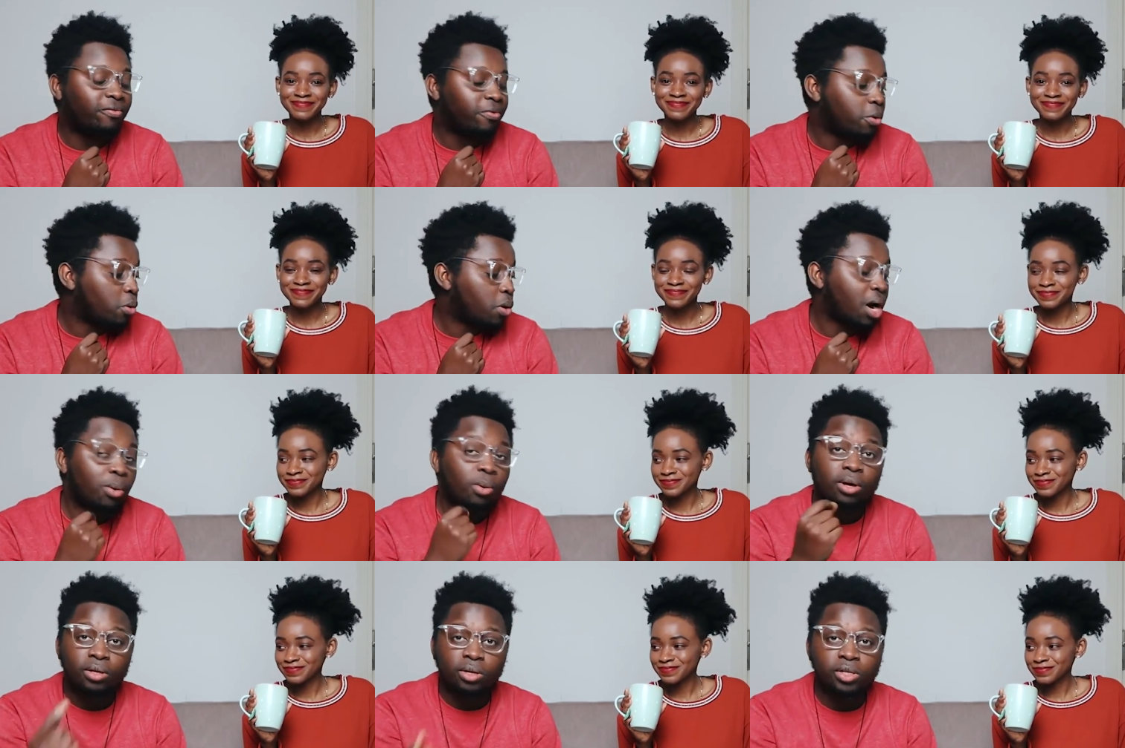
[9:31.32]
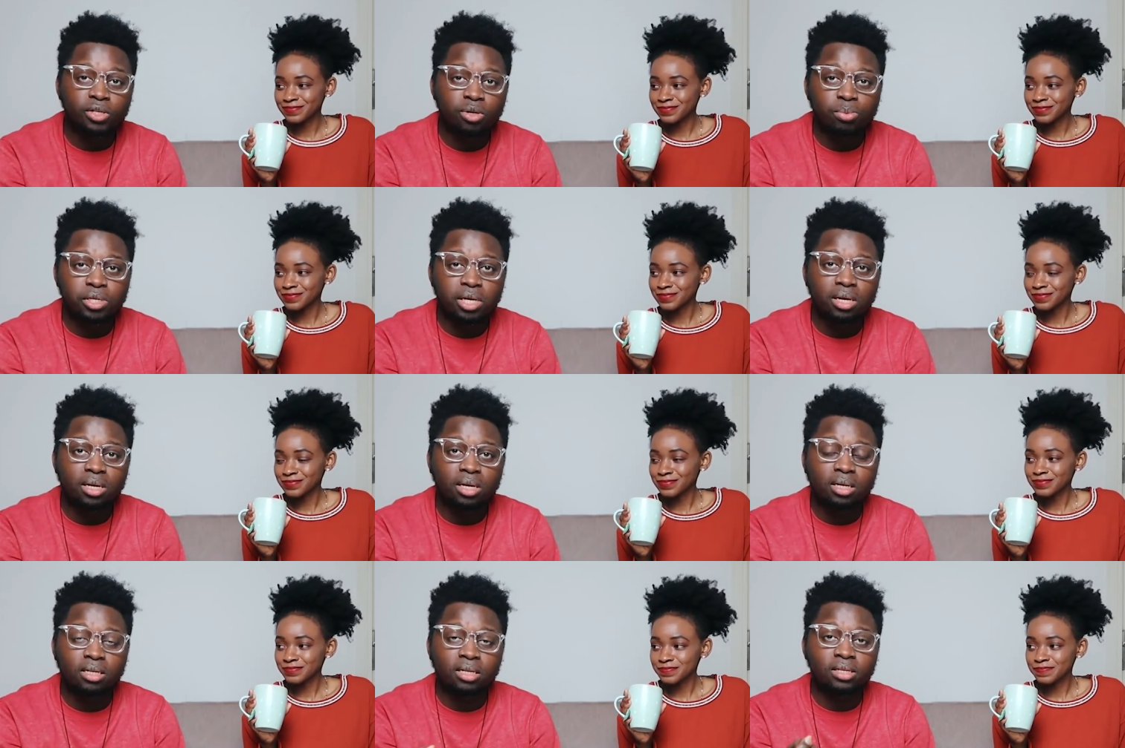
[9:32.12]
Speaker 1: for our YouTube
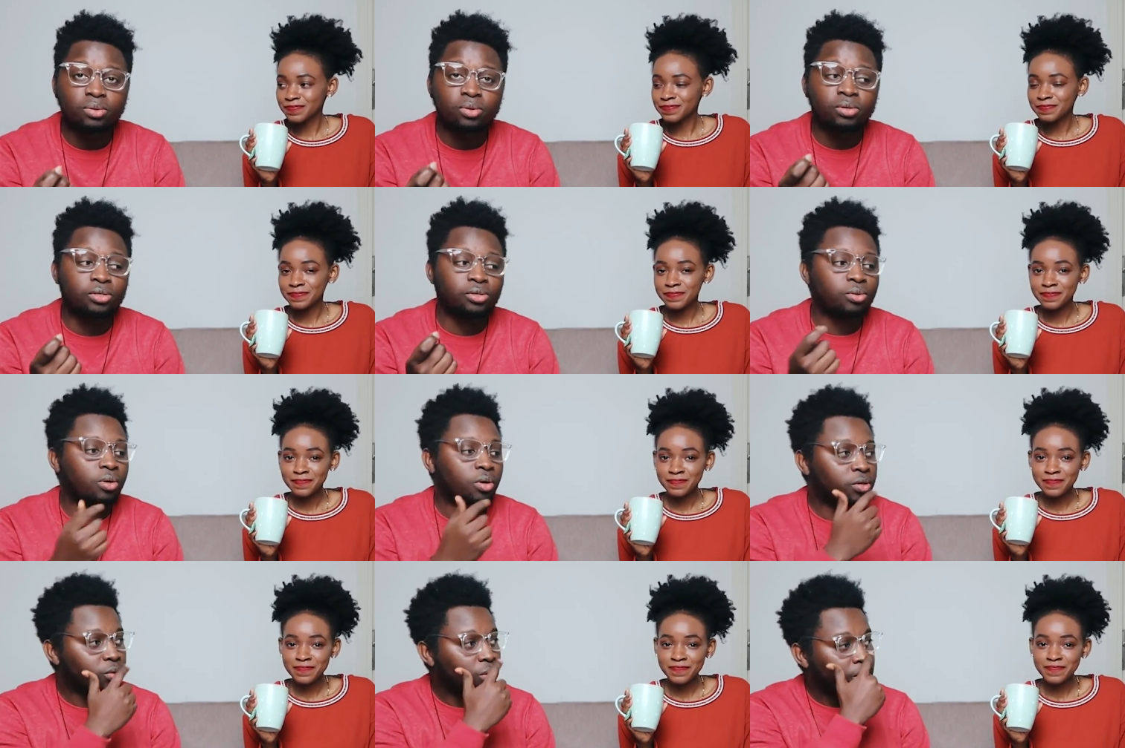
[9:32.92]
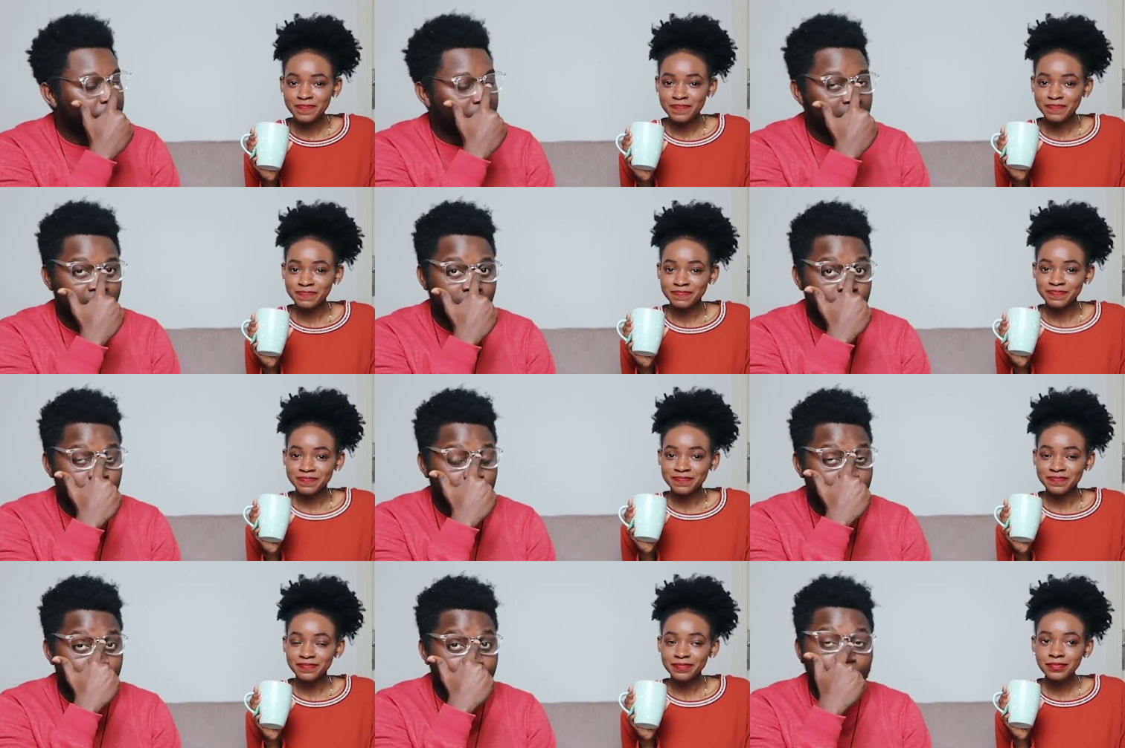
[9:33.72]
channel. This should also apply
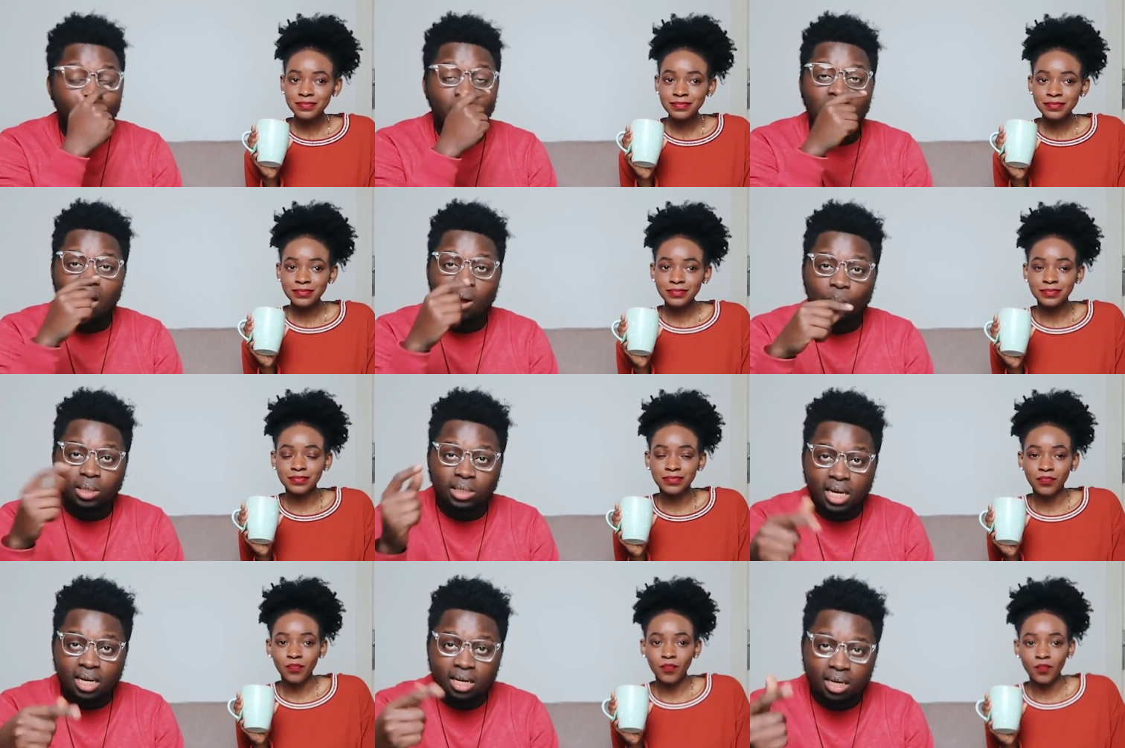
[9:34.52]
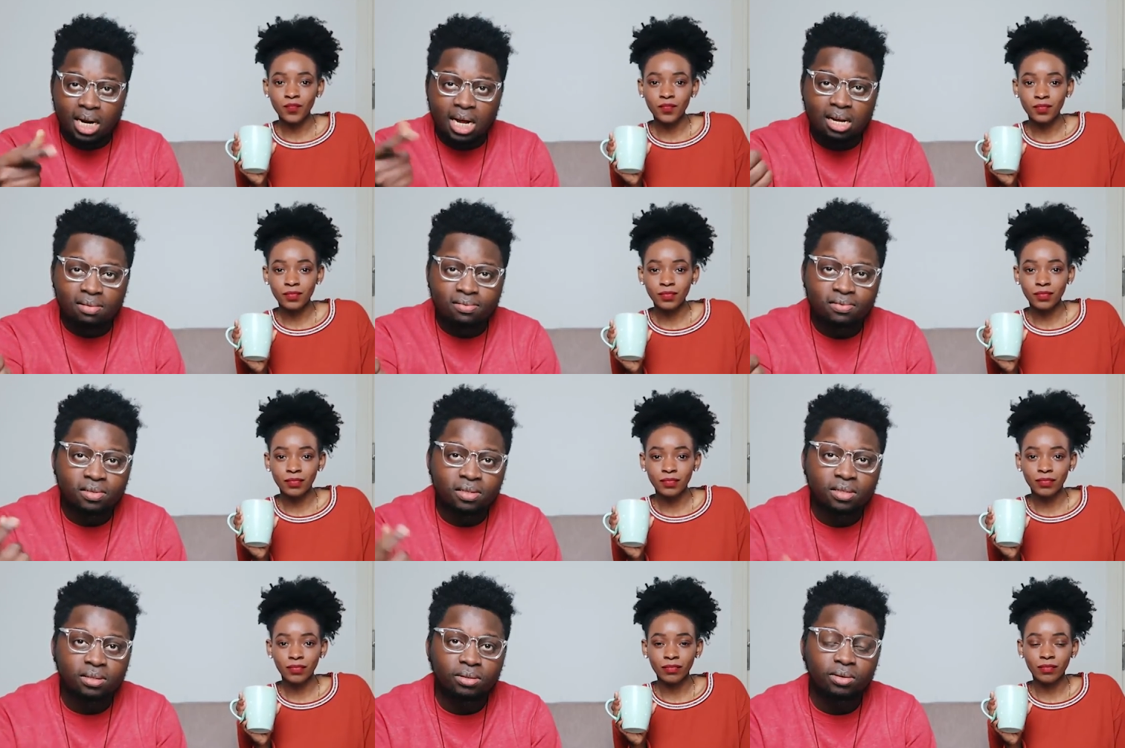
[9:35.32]
on our daily
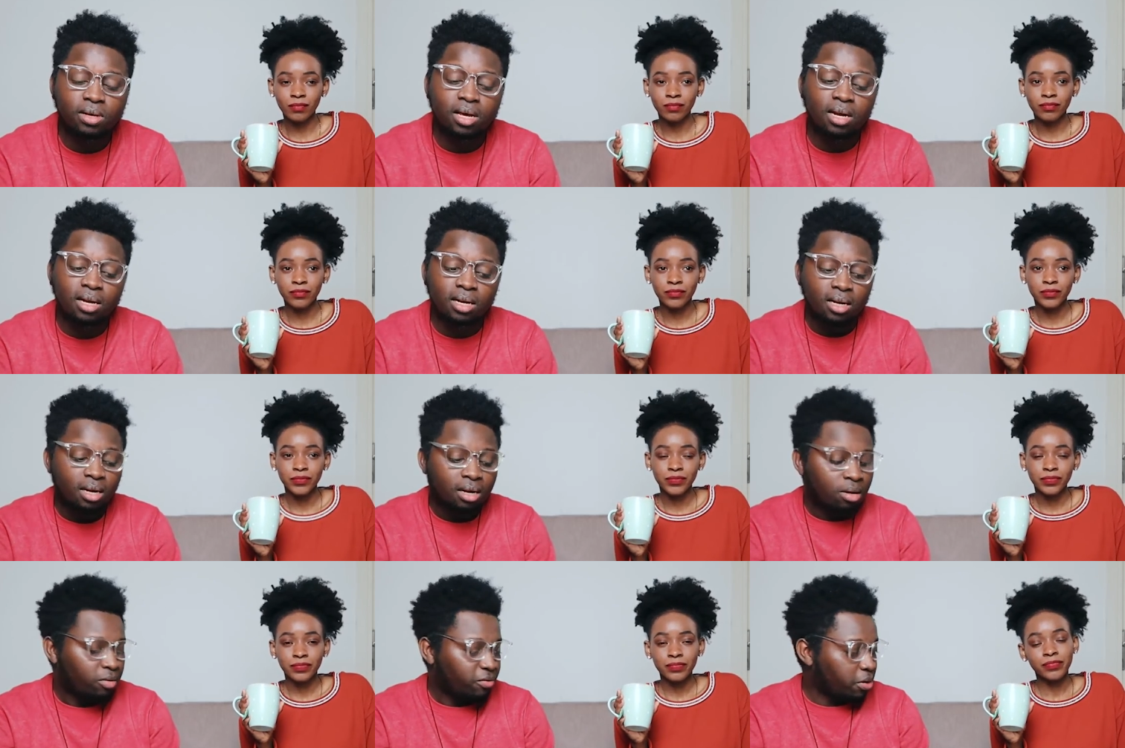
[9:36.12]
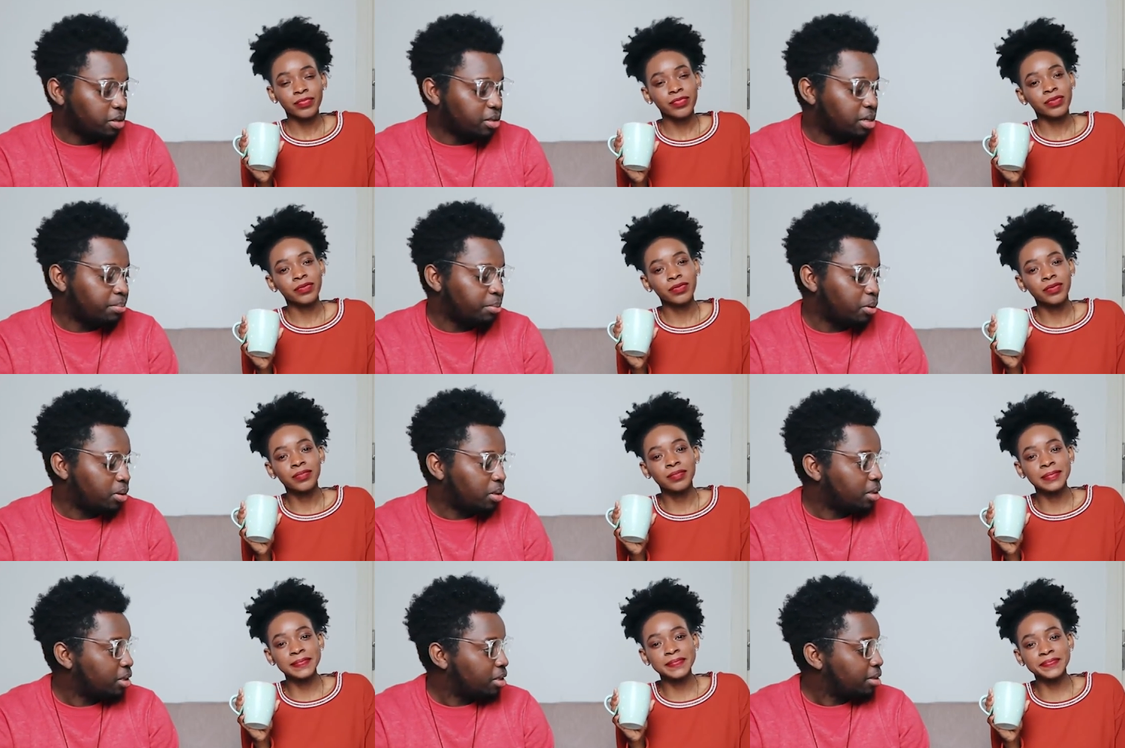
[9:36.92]
lives. You get it. For
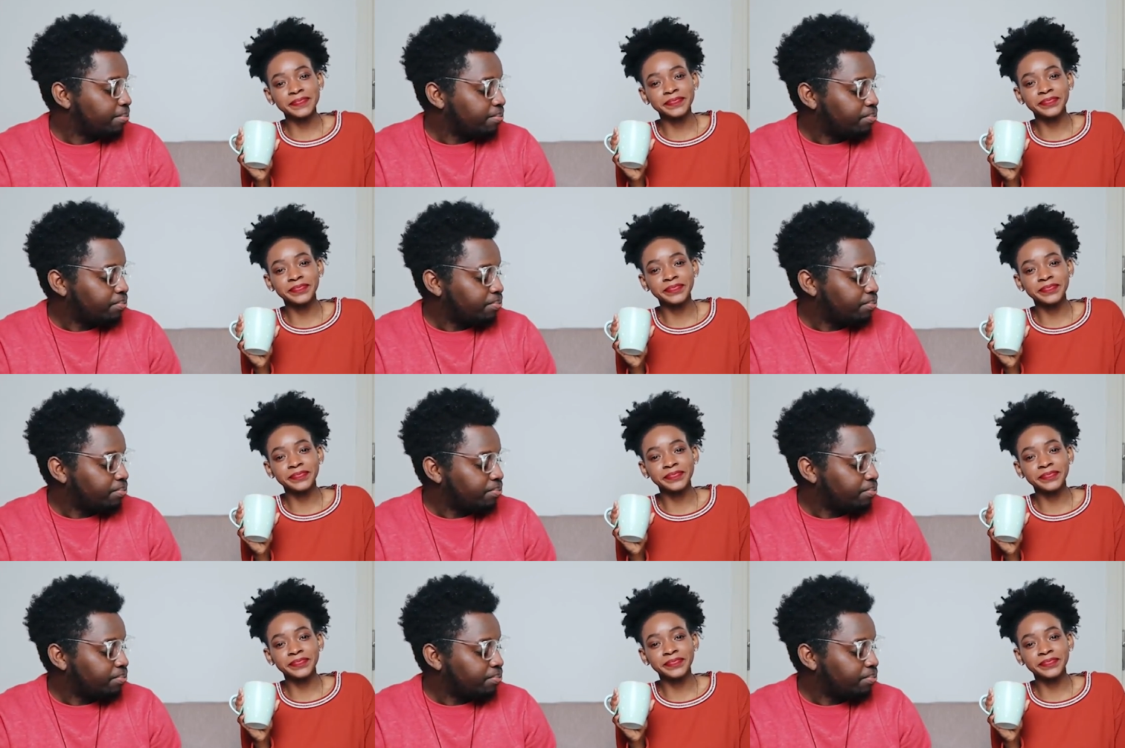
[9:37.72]
example,